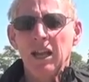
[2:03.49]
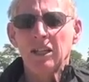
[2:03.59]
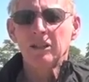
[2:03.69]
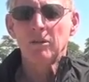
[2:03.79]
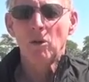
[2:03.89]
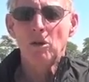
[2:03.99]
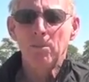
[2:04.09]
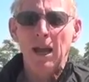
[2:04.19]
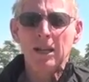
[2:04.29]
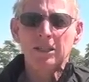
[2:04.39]
And the more
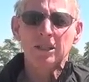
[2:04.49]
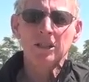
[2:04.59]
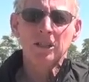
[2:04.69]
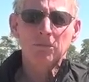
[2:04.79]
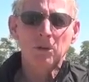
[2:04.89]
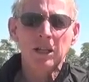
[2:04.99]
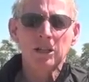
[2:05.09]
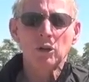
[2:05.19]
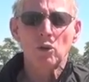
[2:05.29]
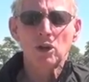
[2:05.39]
passes in the spring,
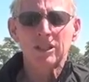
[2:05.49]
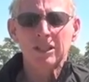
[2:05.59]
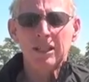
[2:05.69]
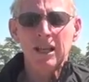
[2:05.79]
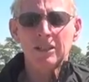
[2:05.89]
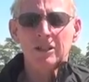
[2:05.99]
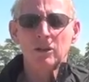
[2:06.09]
the worse it gets.